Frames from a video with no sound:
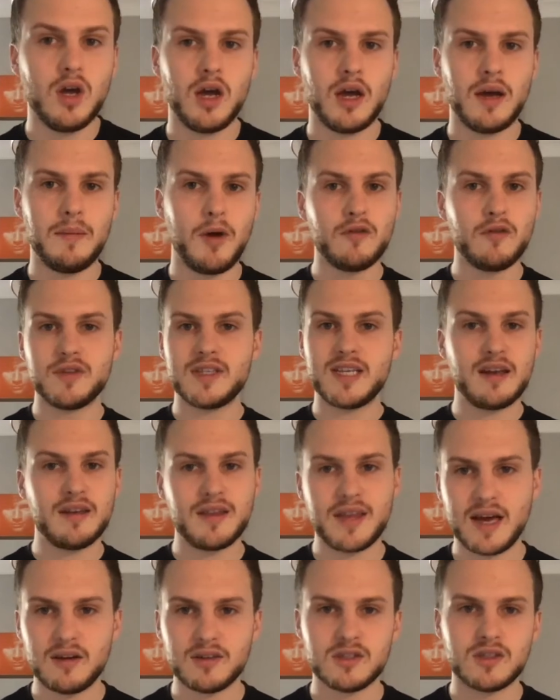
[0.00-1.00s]
over
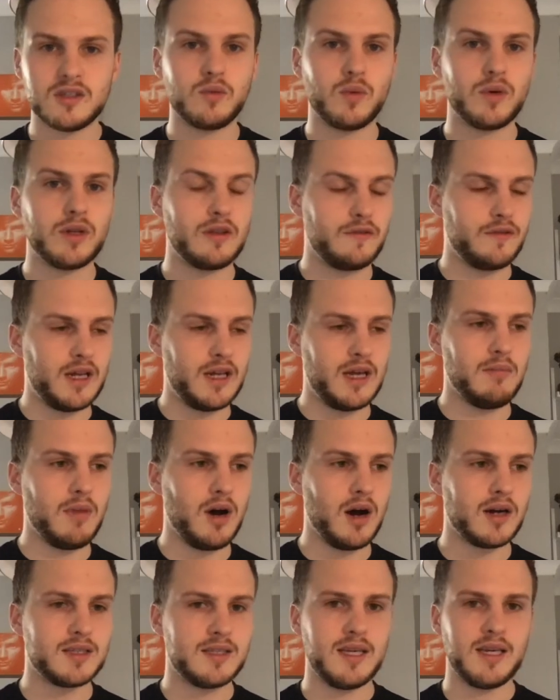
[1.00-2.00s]
$10,000 with affiliate
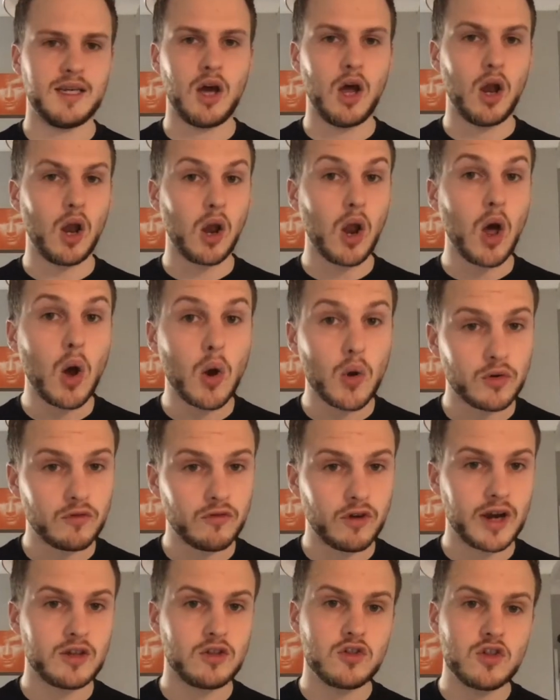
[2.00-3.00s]
marketing alone,
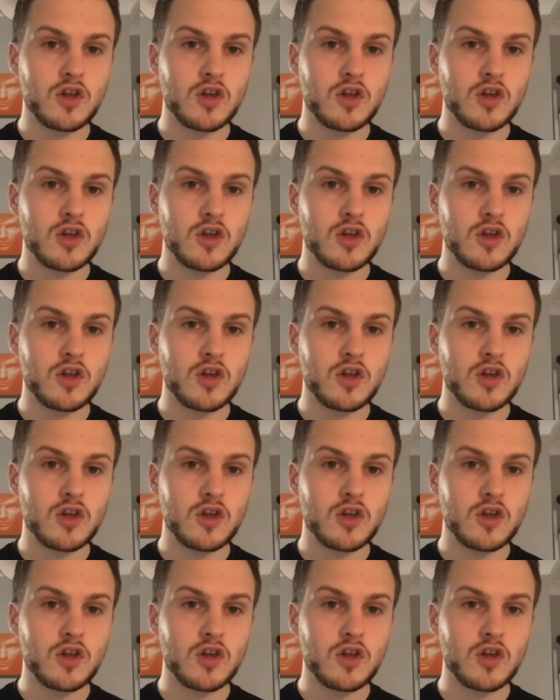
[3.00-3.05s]
right?